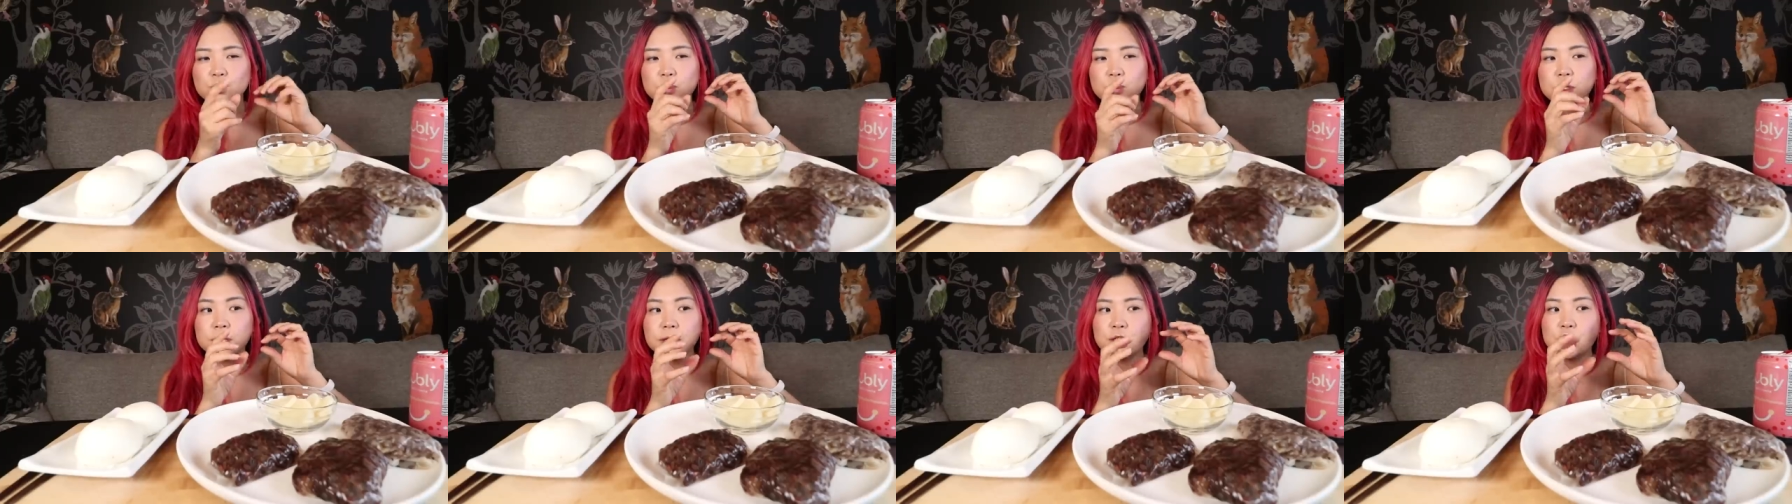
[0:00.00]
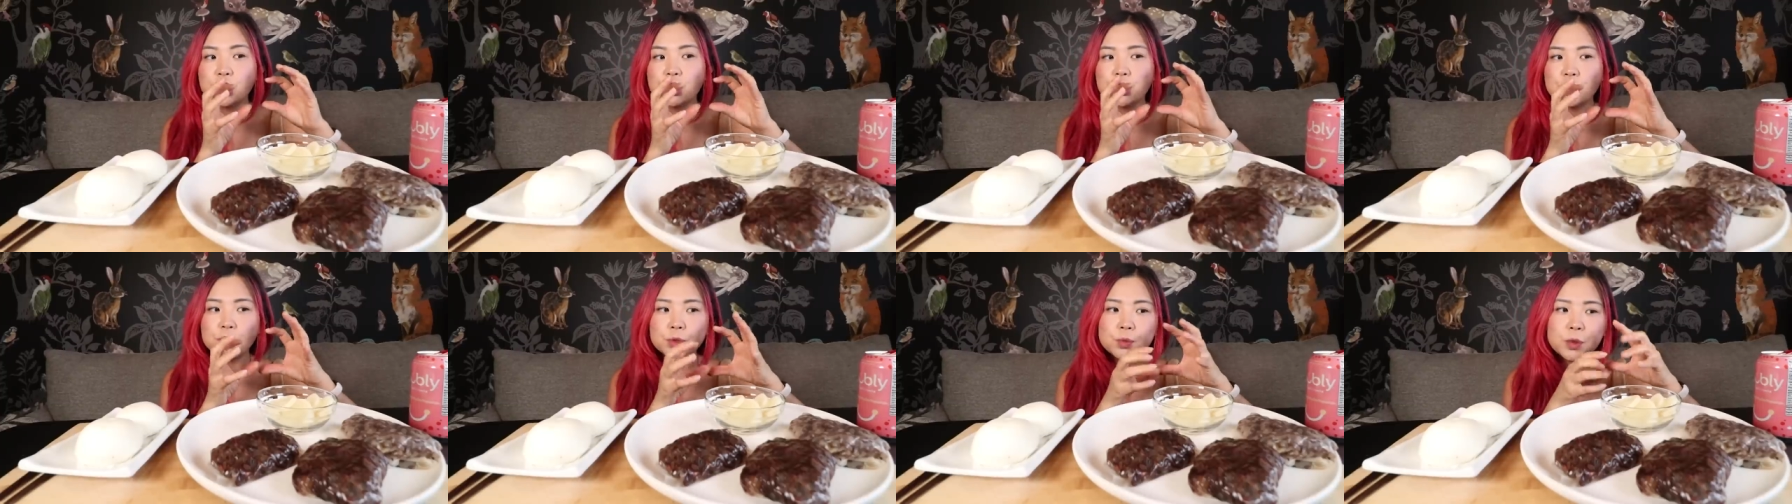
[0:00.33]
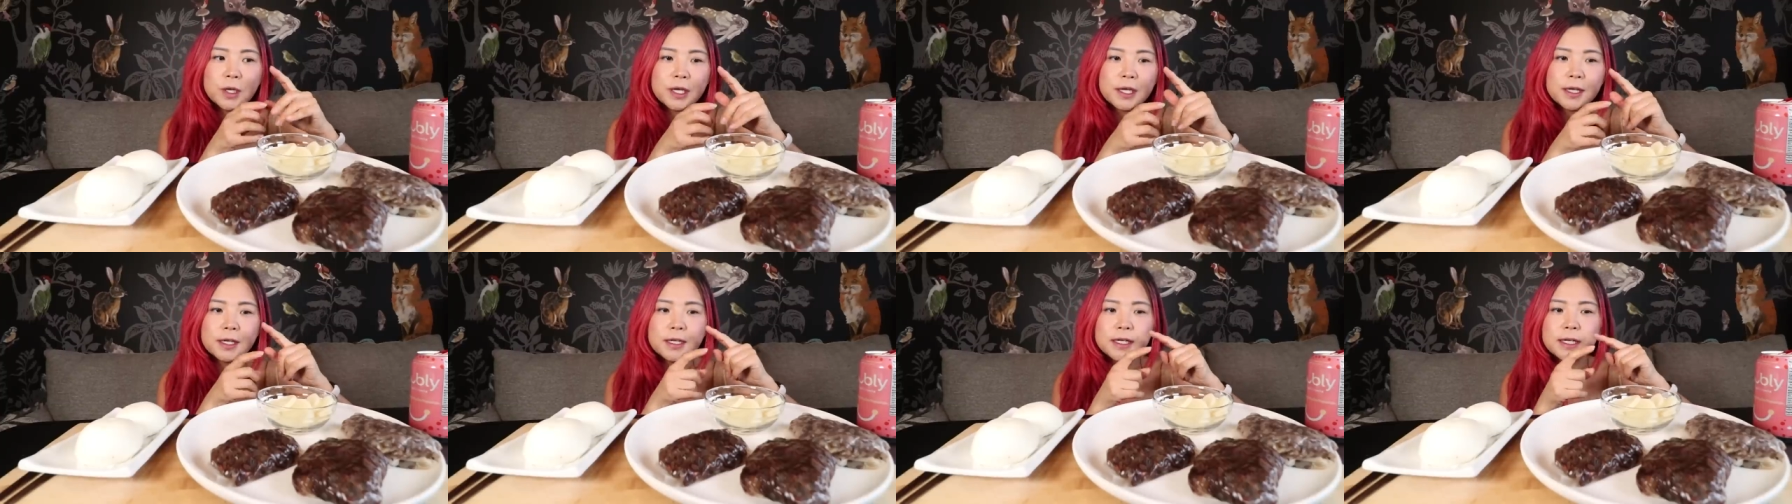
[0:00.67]
really
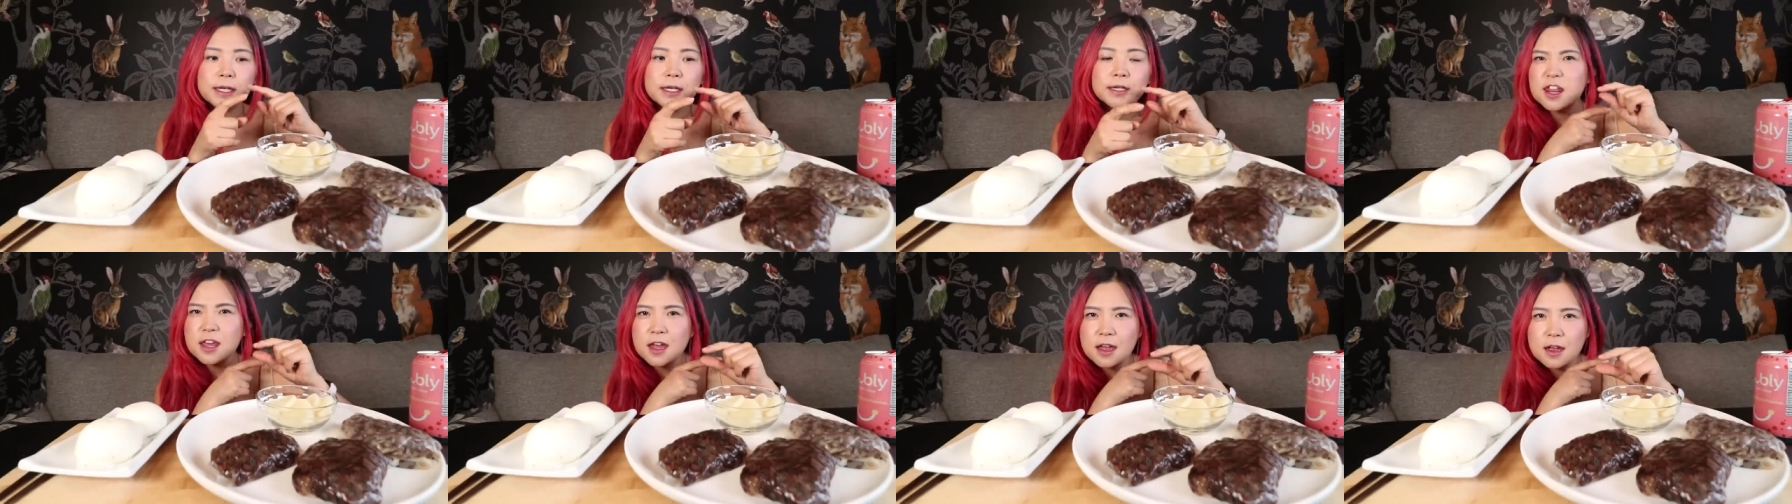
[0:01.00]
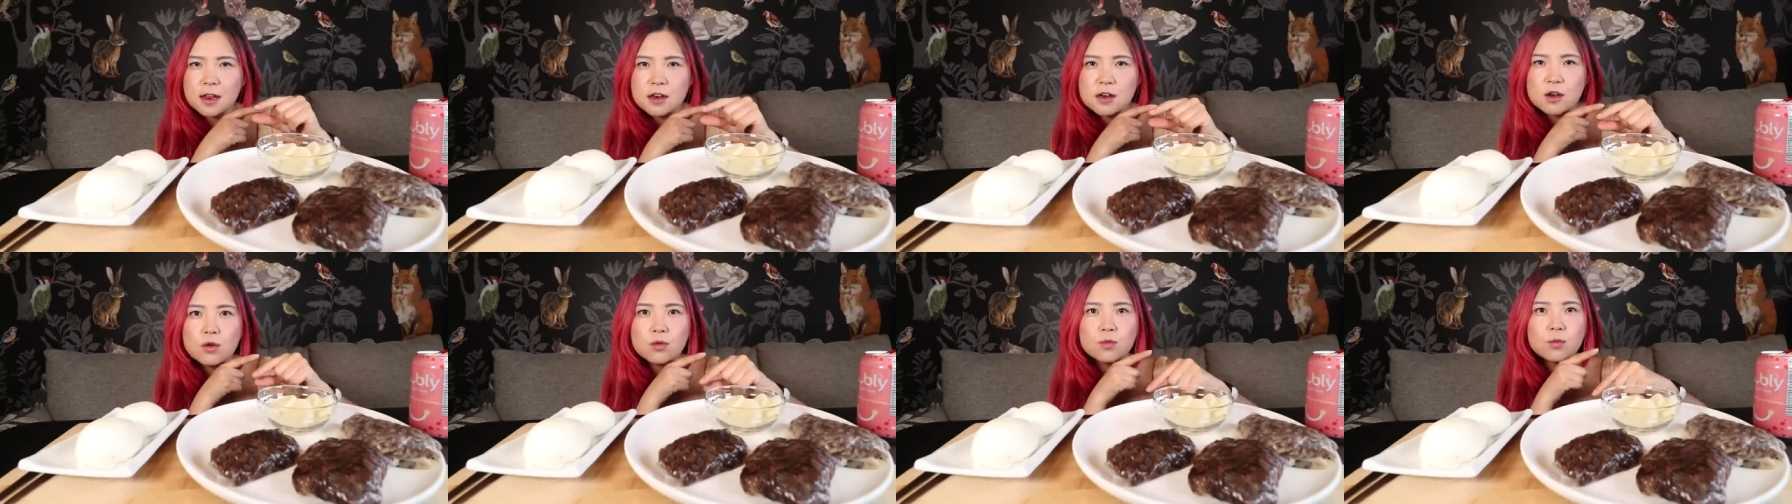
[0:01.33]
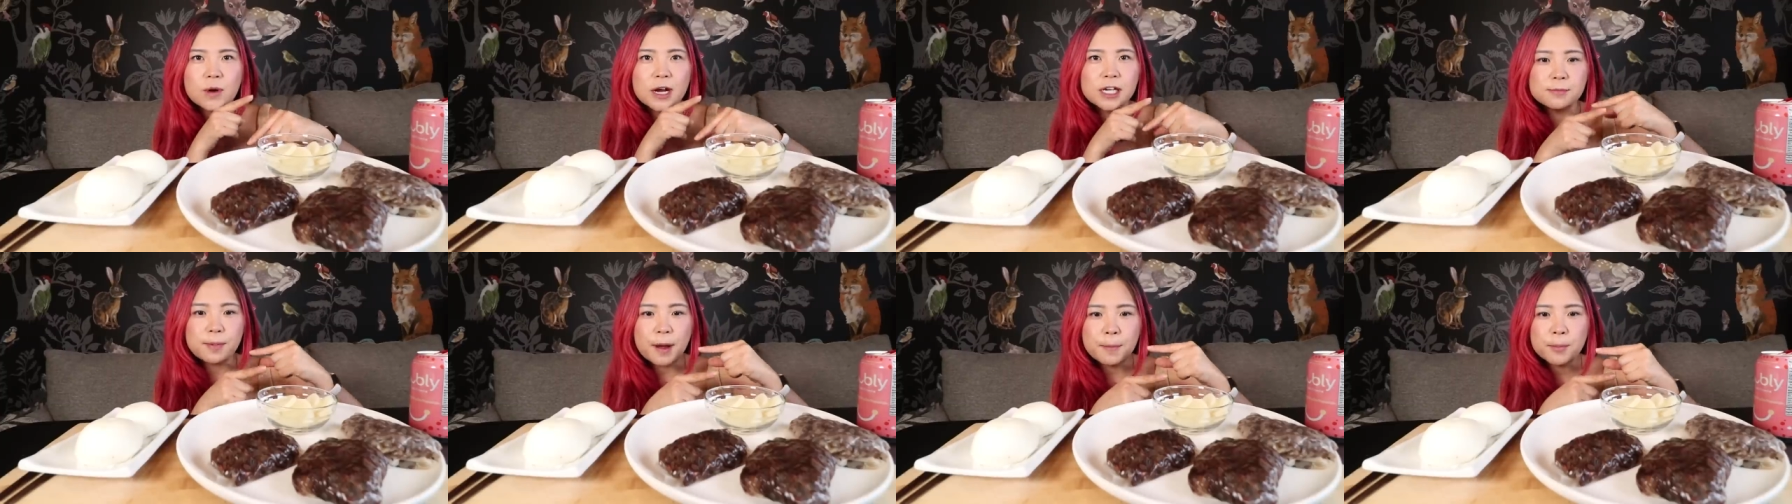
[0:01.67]
chewy, thin
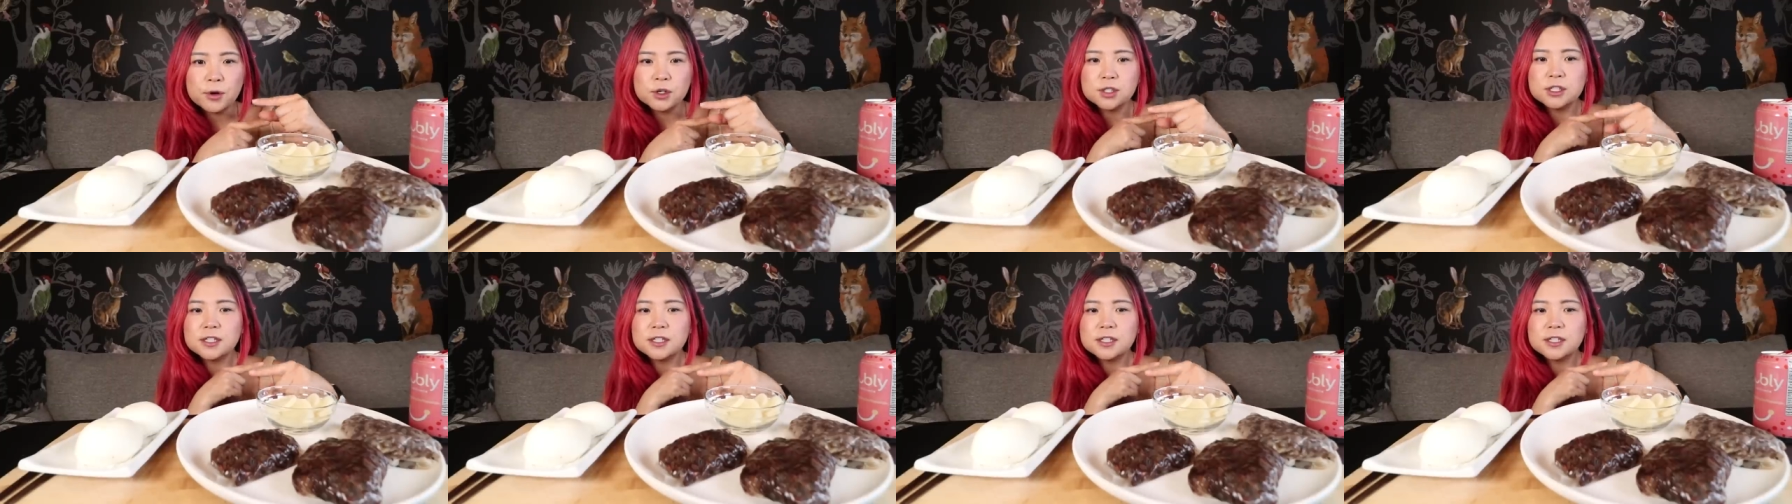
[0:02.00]
rice paper